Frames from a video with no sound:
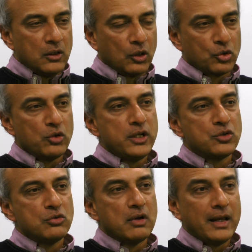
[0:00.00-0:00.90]
Not only
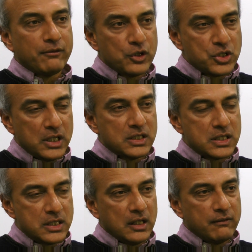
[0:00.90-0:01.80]
to leverage existing